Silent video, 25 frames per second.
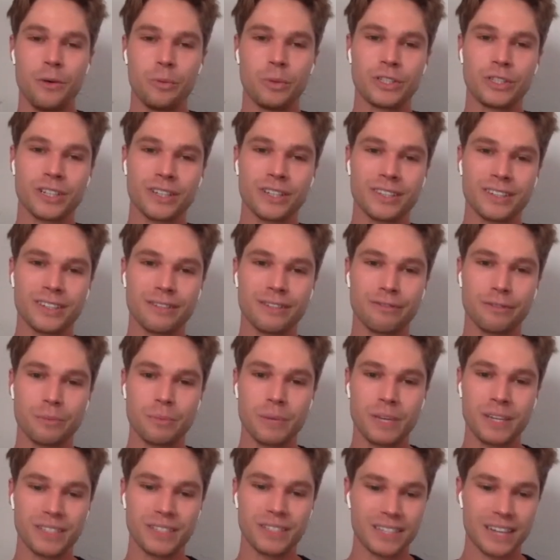which I think for
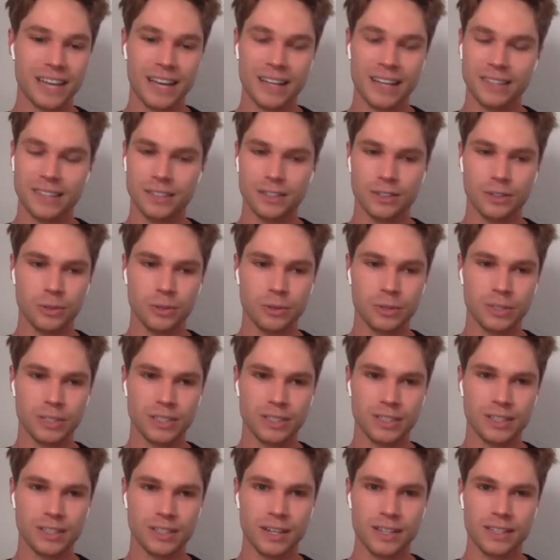me as an actor is always
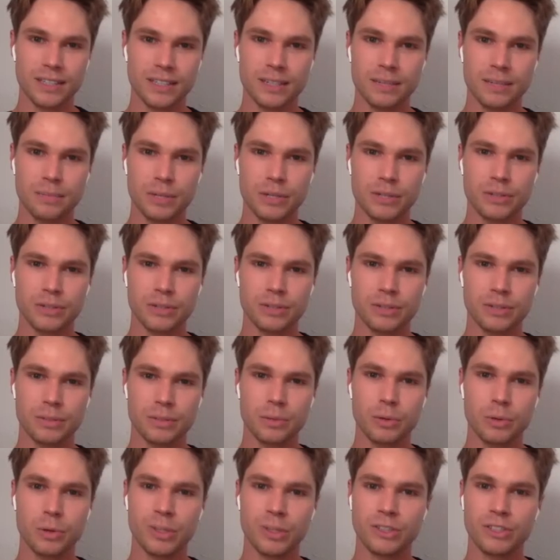exciting because the
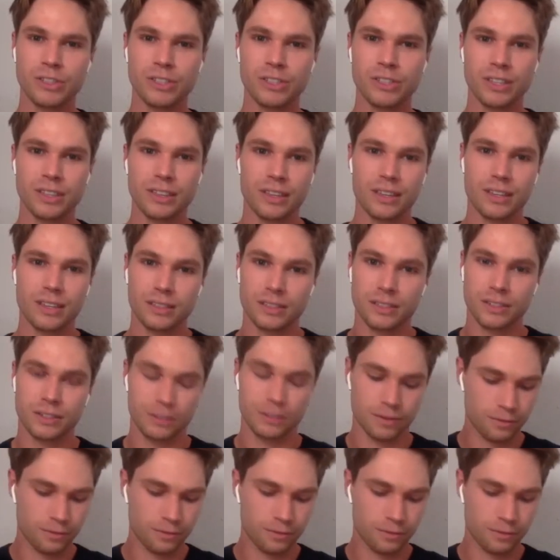more interesting things